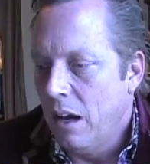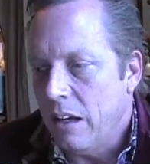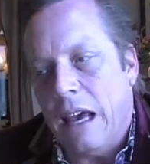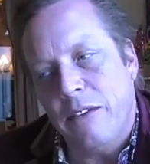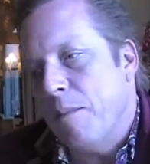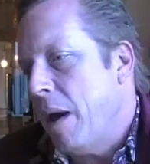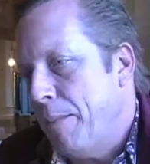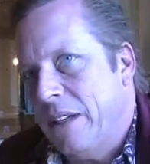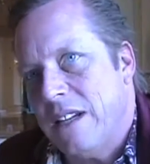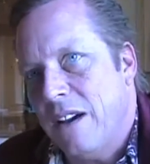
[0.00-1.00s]
yeah, there might
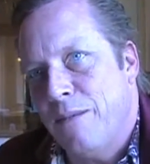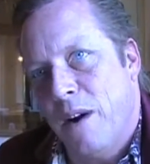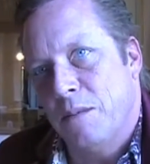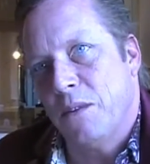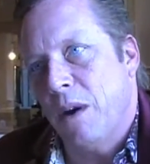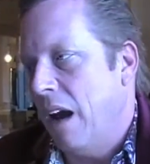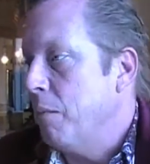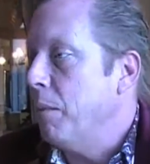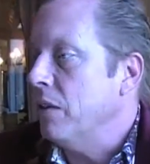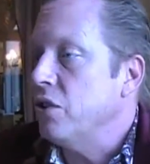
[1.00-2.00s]
be duck farms
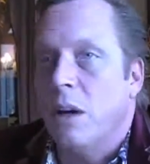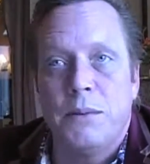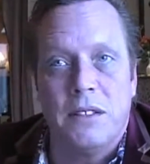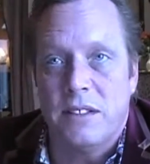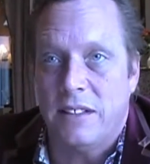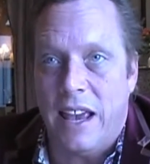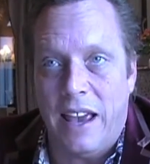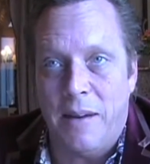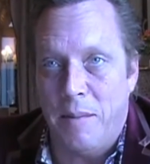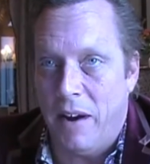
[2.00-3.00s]
around, but
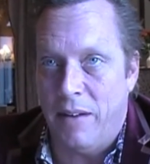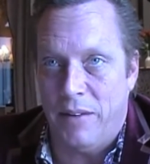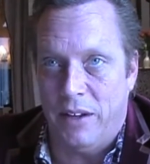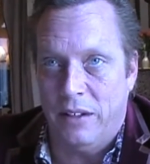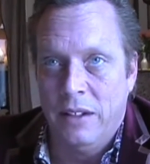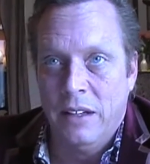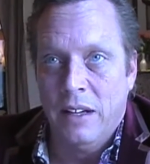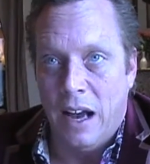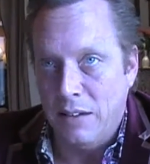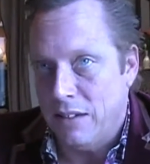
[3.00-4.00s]
Champs-Élysées and Maryville,
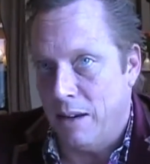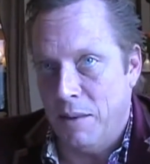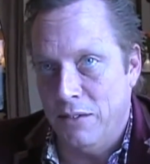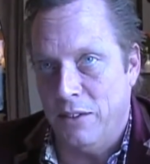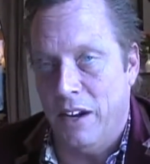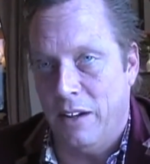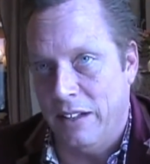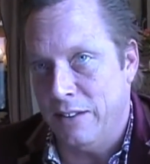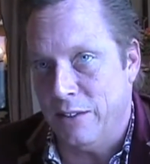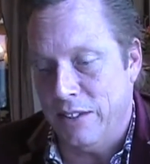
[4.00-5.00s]
outside of Montreal
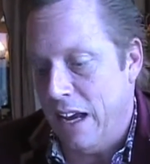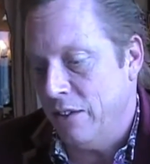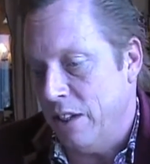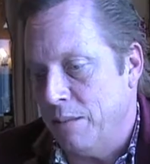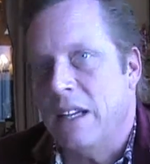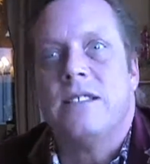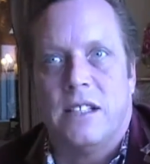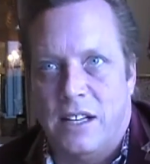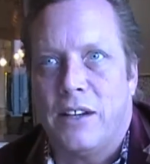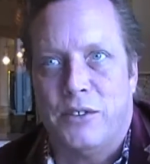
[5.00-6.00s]
in the Eastern Townships, is
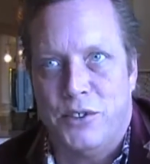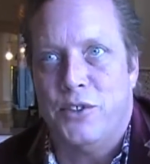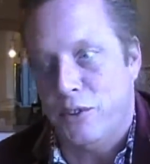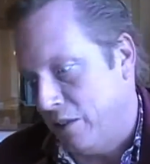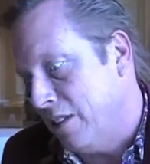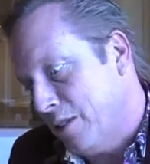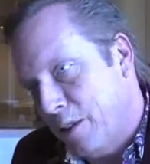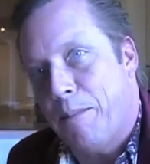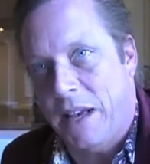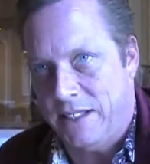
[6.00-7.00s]
the duck you should use because
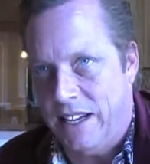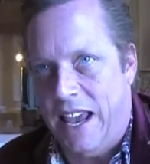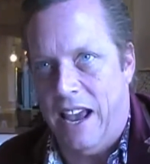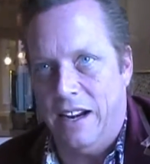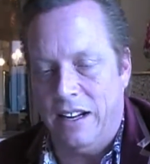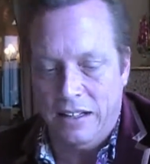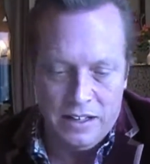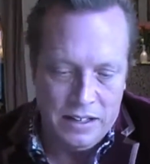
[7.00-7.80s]
it's the best in Canada.